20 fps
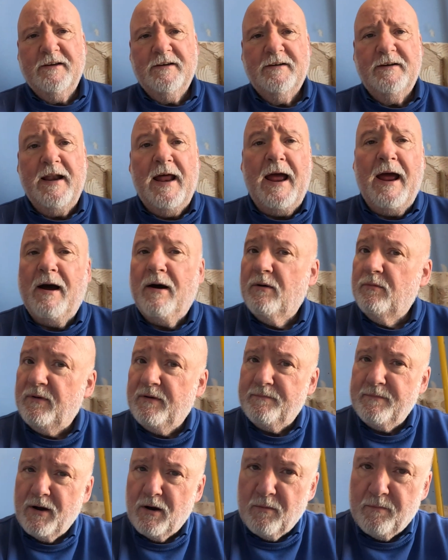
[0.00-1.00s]
Now
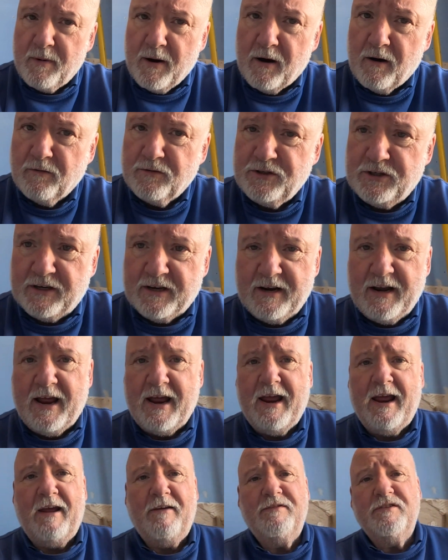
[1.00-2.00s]
with metal baths, you're going to
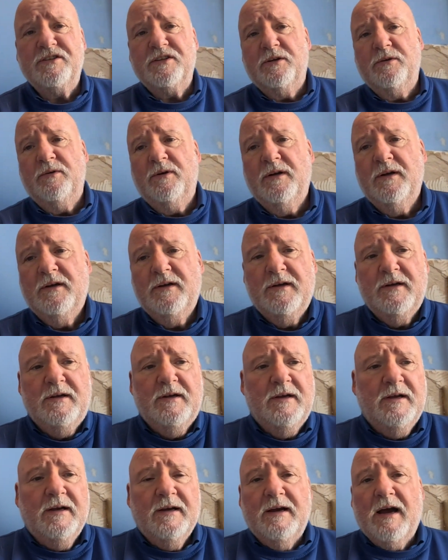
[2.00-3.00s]
have to
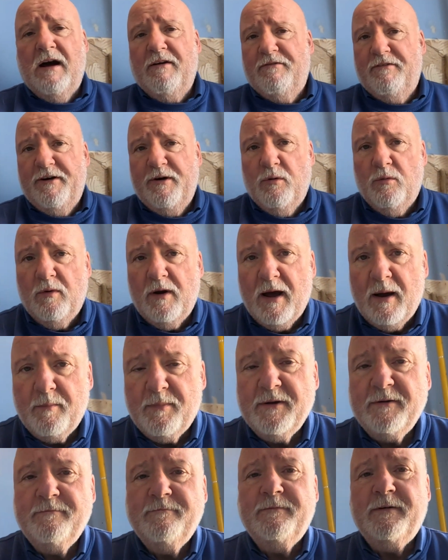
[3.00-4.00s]
cover it all up,
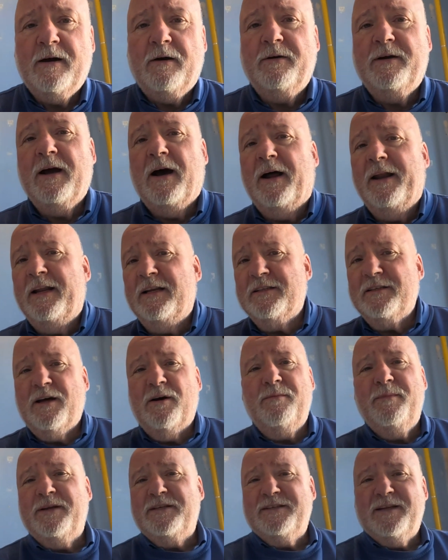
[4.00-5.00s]
okay? There's no
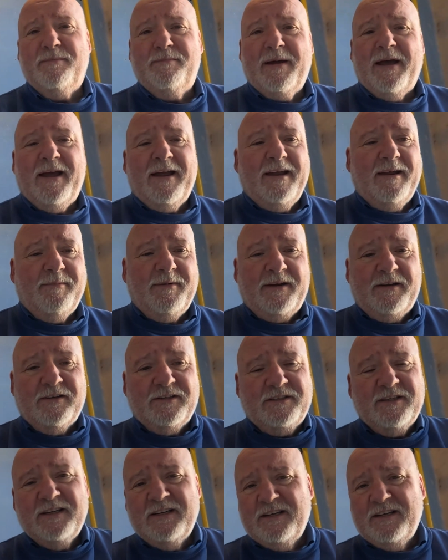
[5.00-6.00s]
messing about here because